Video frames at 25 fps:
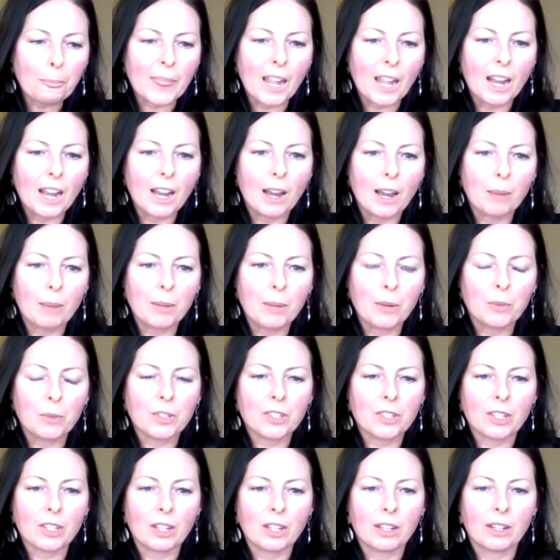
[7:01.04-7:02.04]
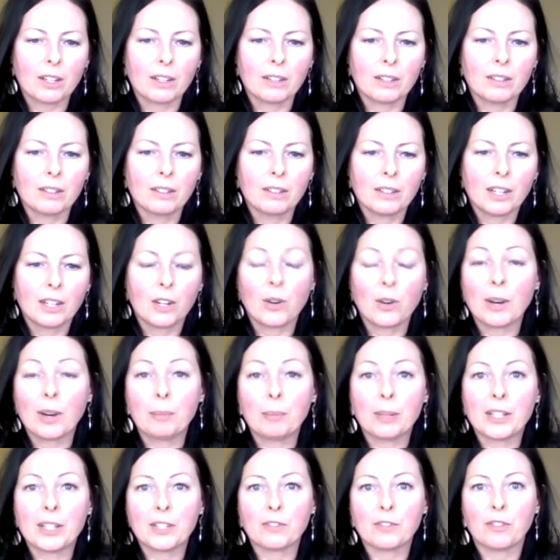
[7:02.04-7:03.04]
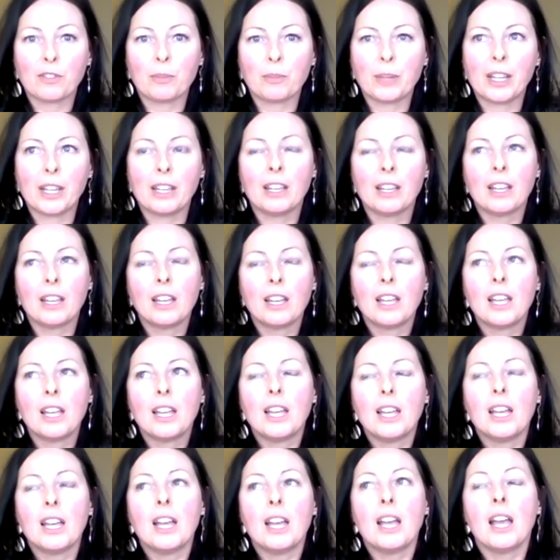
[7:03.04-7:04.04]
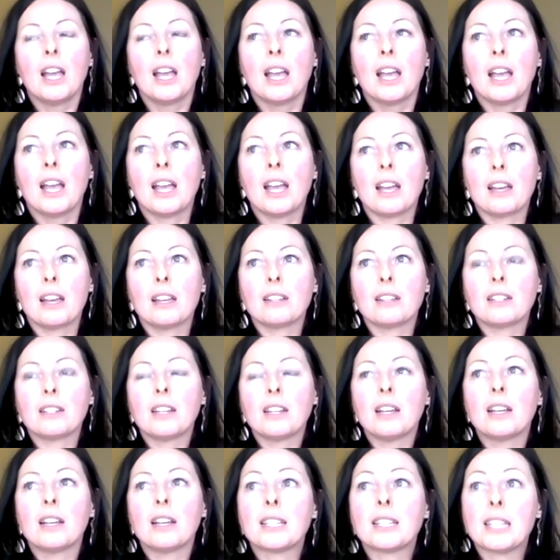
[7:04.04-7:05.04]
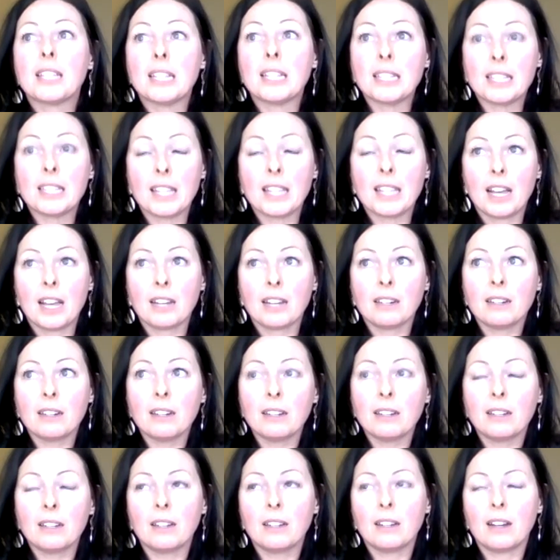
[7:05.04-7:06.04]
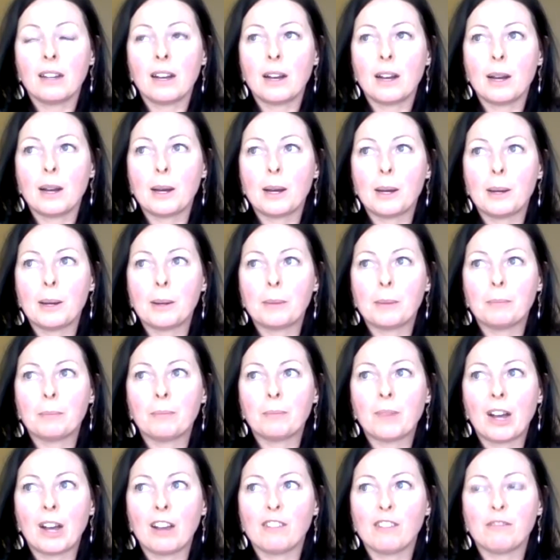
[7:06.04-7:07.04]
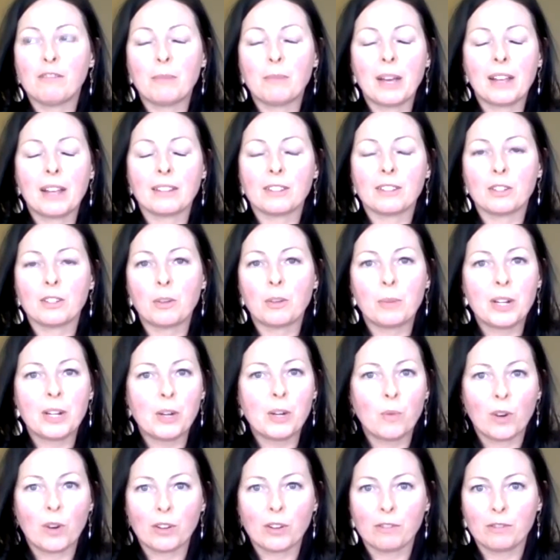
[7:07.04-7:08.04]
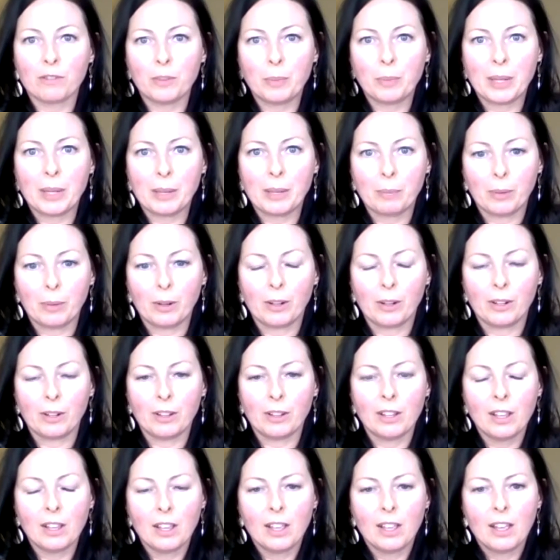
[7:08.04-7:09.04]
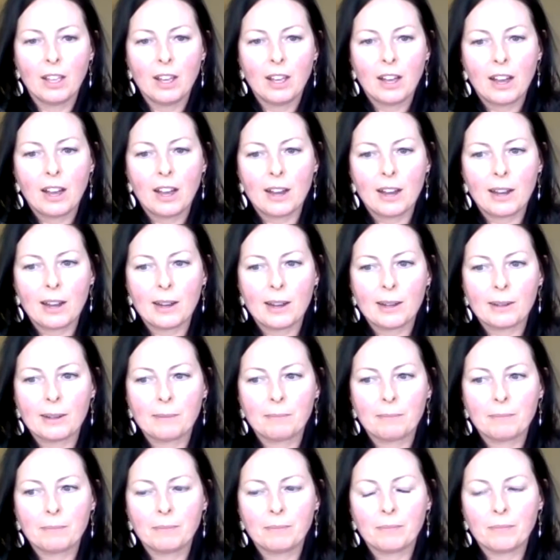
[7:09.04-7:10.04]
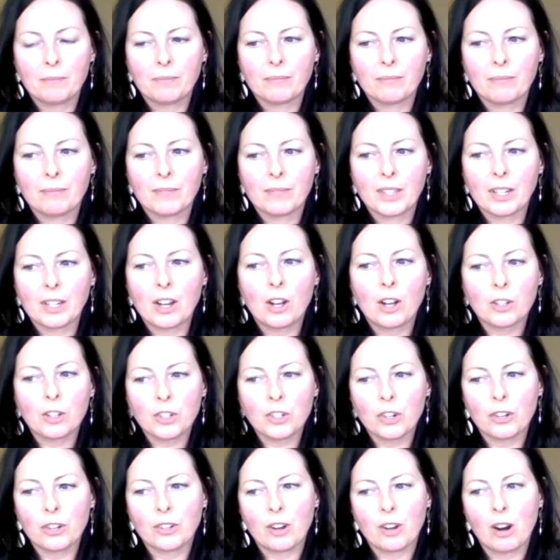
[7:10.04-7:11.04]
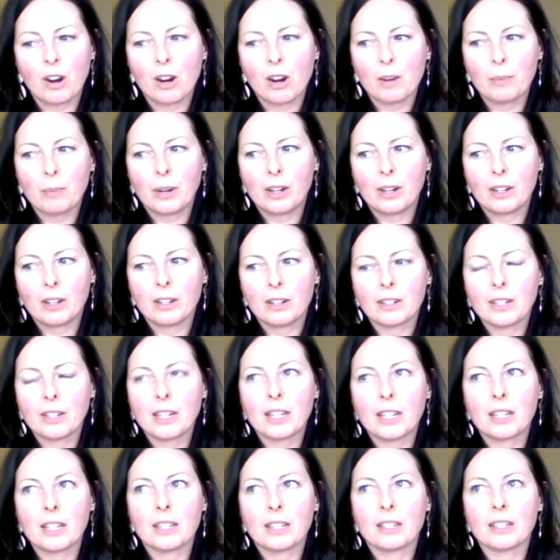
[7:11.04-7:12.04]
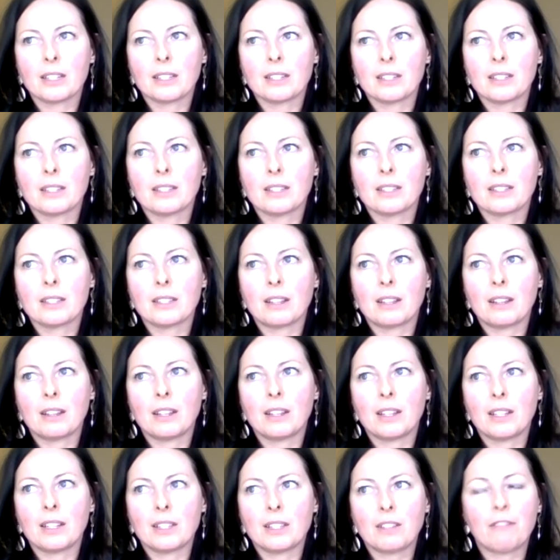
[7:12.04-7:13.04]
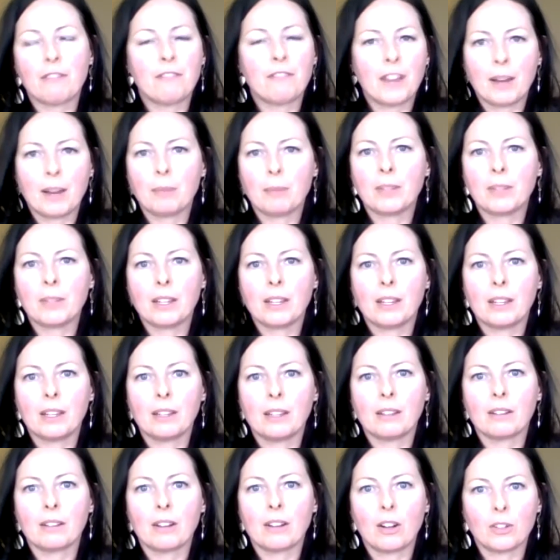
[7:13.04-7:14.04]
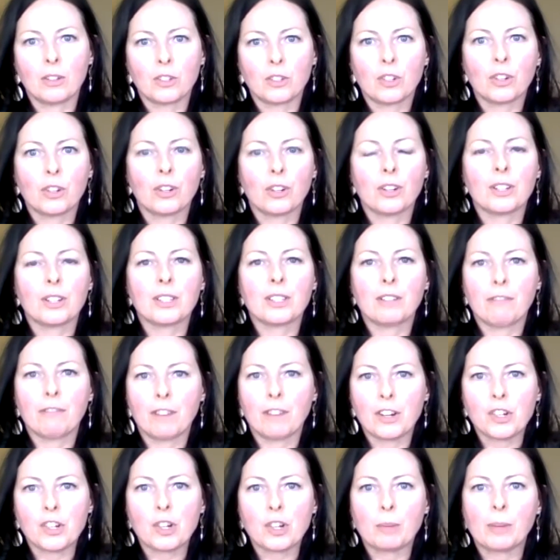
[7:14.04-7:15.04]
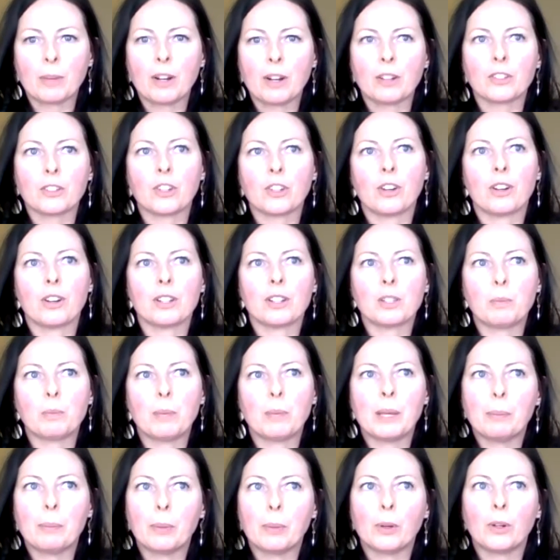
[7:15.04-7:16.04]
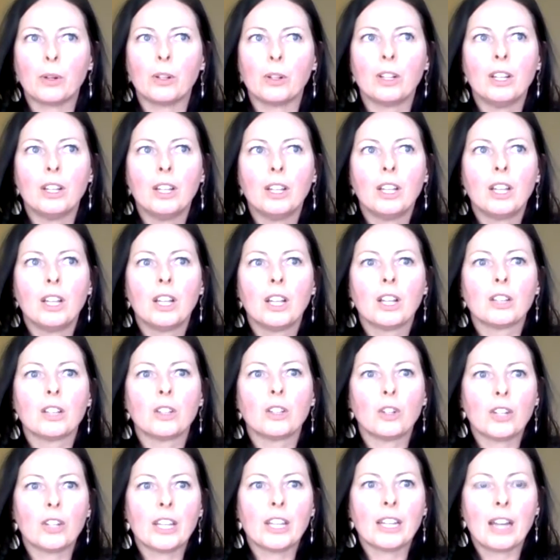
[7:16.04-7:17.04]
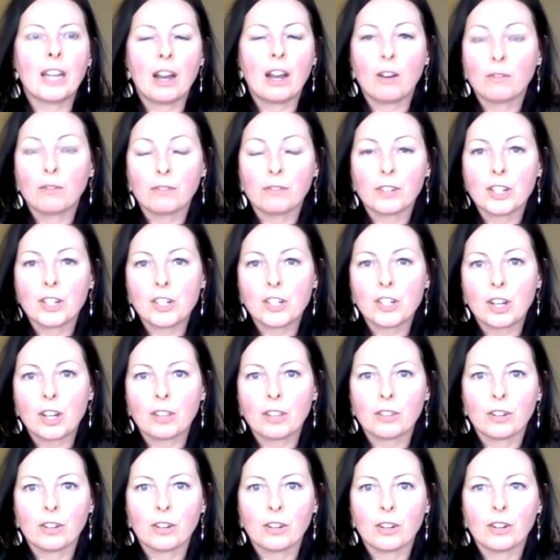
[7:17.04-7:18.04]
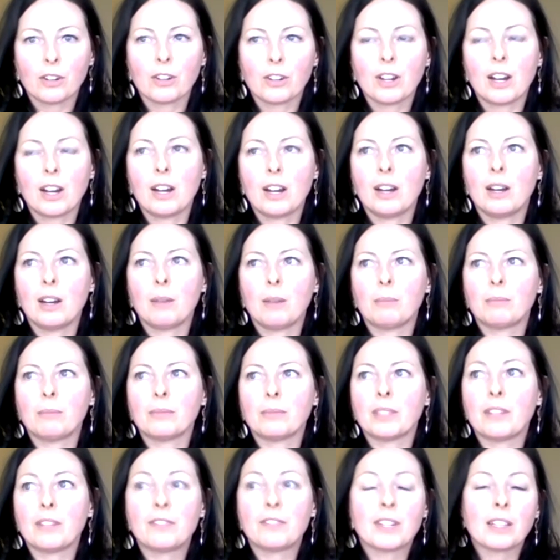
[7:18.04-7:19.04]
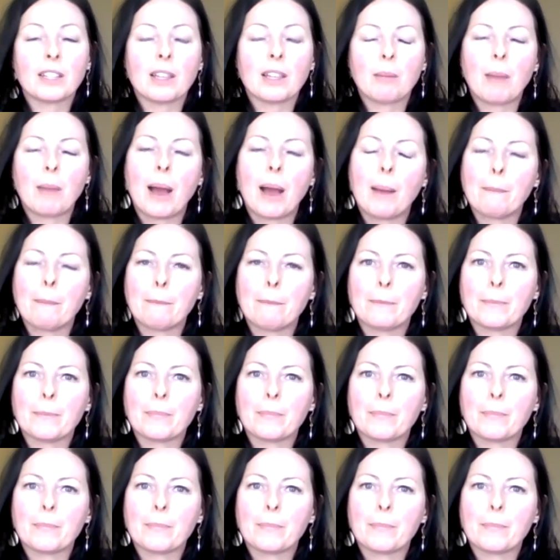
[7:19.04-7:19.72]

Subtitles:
it was a great place for me. And since then, I've met so many wonderful people. The culture in Arbonne it's a family culture. It's a friendship culture. It's people looking out for each other, lifting them up,